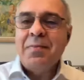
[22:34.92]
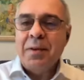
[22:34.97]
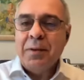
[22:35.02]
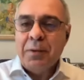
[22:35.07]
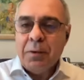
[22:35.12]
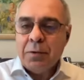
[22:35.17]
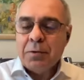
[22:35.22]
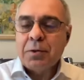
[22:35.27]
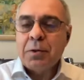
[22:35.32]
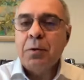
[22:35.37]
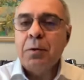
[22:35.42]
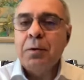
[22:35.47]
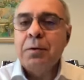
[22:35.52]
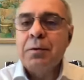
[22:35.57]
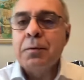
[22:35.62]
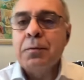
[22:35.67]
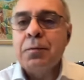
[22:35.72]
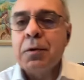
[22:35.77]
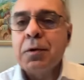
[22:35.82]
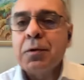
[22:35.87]
Thank you, Scott.
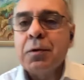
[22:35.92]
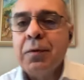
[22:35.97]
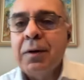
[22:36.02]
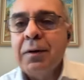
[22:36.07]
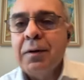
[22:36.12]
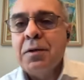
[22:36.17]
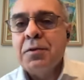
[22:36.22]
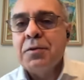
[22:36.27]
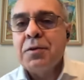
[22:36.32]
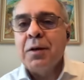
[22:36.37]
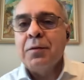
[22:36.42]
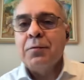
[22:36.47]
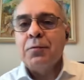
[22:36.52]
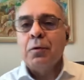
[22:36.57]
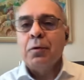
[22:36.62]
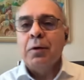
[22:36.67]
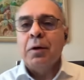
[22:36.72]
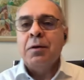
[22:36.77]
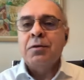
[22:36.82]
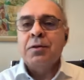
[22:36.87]
This was very
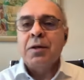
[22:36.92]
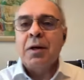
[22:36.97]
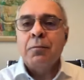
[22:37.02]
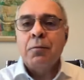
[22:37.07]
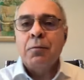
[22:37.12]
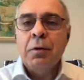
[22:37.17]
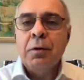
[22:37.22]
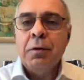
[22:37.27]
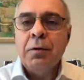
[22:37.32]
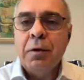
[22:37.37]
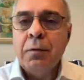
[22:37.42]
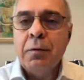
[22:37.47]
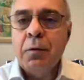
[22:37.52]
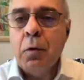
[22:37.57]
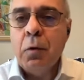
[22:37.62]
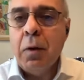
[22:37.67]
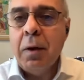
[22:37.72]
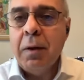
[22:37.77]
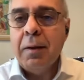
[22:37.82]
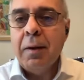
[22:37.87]
insightful, insightful
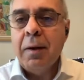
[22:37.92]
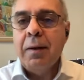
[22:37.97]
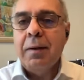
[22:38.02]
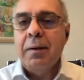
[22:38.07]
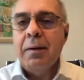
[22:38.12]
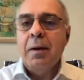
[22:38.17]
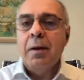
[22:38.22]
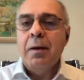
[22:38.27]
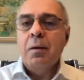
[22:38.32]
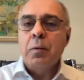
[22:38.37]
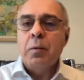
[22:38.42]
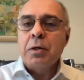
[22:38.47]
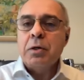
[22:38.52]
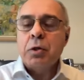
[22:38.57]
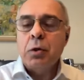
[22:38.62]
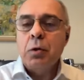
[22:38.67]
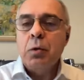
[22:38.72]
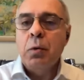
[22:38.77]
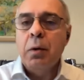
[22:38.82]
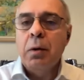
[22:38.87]
interview. And I, I wish
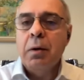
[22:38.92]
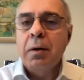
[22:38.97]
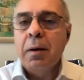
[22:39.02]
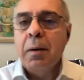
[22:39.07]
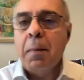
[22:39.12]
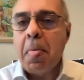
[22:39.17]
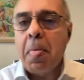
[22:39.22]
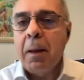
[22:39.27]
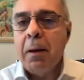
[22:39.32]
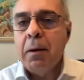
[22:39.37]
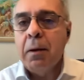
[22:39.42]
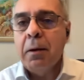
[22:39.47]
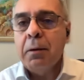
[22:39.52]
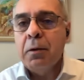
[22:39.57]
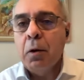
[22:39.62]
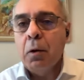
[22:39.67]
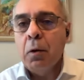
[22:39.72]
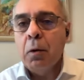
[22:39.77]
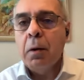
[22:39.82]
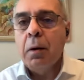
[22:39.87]
you uh, and
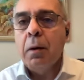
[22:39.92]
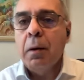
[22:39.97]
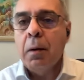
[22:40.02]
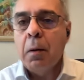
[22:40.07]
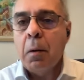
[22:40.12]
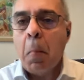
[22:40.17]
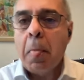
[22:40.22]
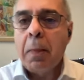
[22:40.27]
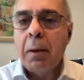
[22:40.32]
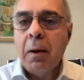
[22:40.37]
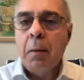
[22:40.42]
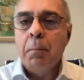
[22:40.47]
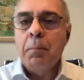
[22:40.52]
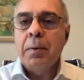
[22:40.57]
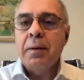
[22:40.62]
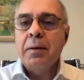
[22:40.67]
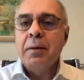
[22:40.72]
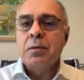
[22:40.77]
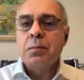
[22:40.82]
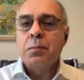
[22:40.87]
your uh,
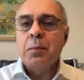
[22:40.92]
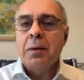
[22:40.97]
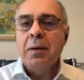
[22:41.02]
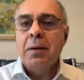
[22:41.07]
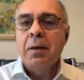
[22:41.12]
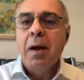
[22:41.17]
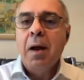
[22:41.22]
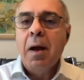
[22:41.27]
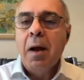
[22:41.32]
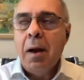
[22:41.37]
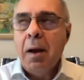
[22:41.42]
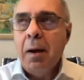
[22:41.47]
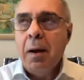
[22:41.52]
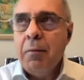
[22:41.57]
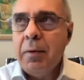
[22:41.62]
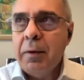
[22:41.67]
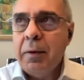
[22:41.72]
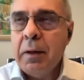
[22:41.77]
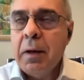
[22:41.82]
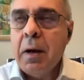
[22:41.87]
company a
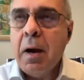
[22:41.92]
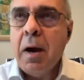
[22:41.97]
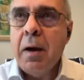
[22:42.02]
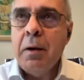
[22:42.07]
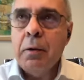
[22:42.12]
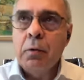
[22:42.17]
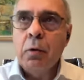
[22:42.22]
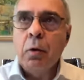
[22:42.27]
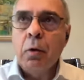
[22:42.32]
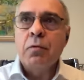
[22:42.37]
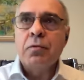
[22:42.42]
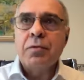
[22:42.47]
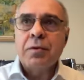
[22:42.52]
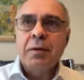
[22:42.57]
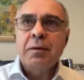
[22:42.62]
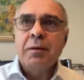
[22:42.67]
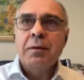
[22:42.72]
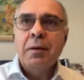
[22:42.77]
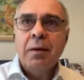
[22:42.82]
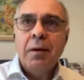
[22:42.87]
very high growth
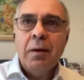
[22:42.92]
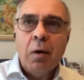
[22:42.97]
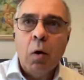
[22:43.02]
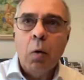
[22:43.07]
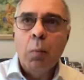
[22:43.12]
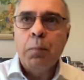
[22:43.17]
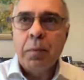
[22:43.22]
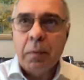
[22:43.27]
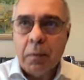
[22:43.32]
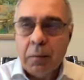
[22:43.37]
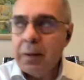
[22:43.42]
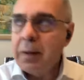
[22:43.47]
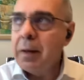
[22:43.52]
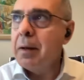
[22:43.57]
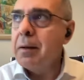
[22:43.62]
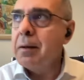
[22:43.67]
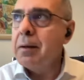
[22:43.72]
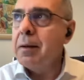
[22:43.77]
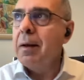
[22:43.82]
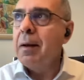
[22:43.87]
and uh, hope we
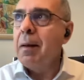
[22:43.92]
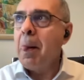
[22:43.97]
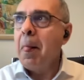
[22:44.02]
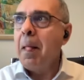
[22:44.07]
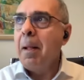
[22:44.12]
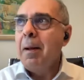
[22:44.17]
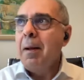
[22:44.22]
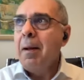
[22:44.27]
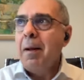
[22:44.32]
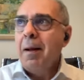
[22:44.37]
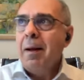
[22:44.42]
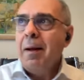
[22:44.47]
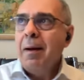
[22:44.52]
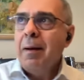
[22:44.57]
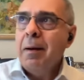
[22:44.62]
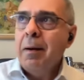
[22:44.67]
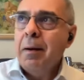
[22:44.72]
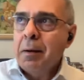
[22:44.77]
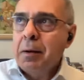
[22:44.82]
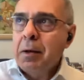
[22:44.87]
can uh,
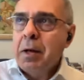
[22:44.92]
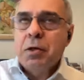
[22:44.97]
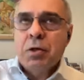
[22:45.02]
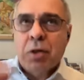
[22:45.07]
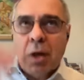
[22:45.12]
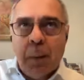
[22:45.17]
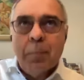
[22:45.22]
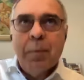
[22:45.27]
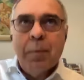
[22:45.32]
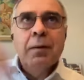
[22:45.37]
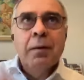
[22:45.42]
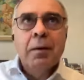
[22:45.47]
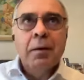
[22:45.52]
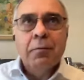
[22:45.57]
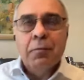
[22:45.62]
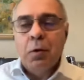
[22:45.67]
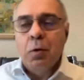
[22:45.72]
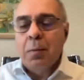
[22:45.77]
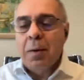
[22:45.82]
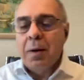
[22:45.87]
uh, catch up in a
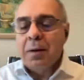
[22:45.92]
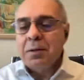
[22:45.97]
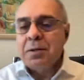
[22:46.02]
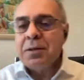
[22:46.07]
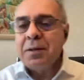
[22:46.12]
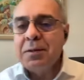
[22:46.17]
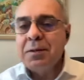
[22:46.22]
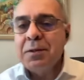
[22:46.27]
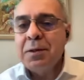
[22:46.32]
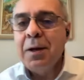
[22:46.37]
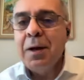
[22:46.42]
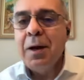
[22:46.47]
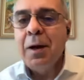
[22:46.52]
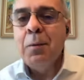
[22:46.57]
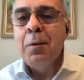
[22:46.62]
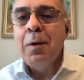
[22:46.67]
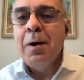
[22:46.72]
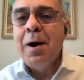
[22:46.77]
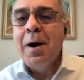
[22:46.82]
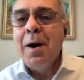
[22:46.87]
few months and see
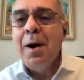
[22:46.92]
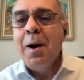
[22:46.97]
how